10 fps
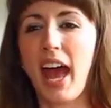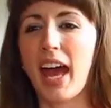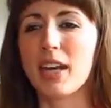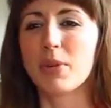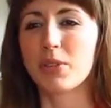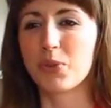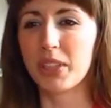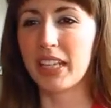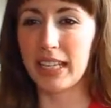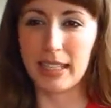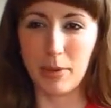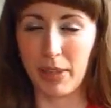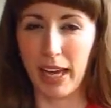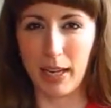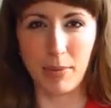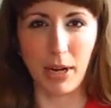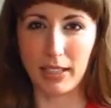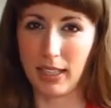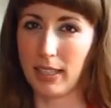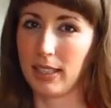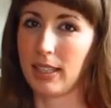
And it was a really easy planning process.